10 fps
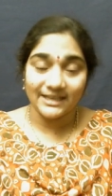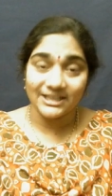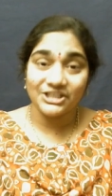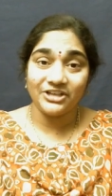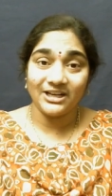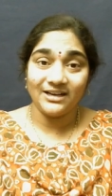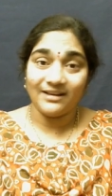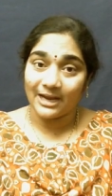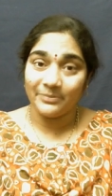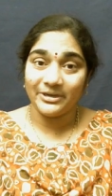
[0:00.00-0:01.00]

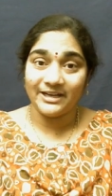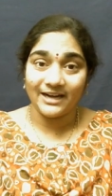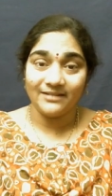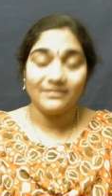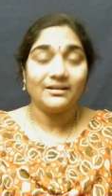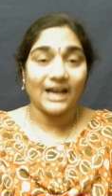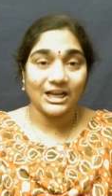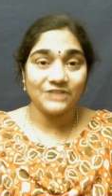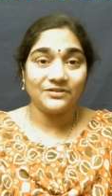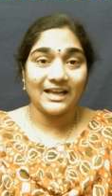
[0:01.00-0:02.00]
terrestrial habitat
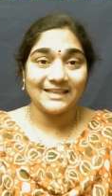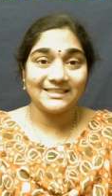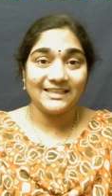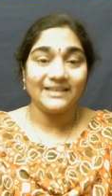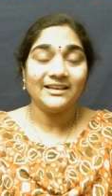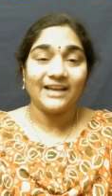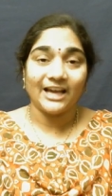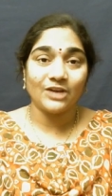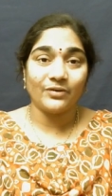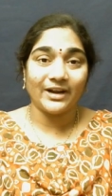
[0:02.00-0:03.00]
as well as the
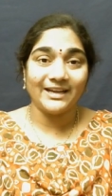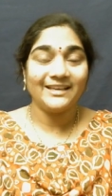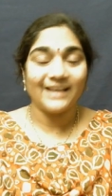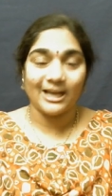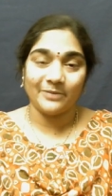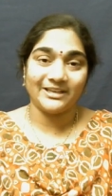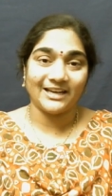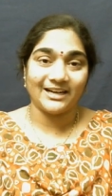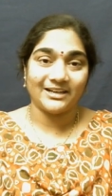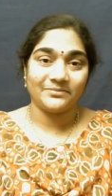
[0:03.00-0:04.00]
aquatic
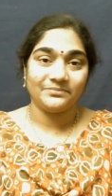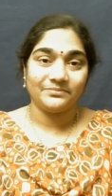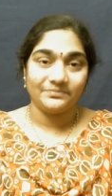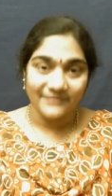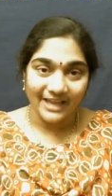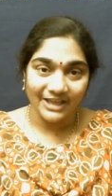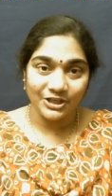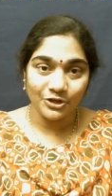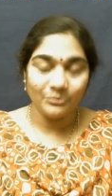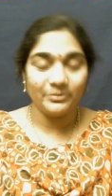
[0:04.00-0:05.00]
habitat.
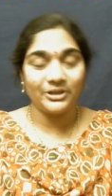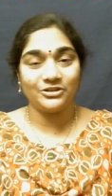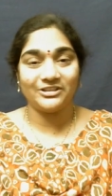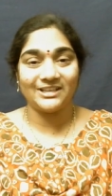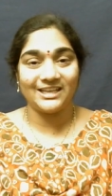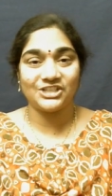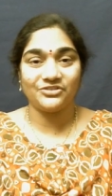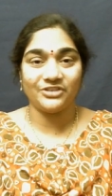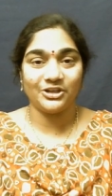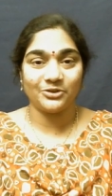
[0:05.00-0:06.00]
Thank you. Meet you in the
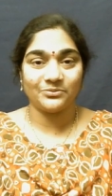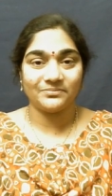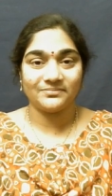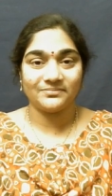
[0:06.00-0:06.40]
next video.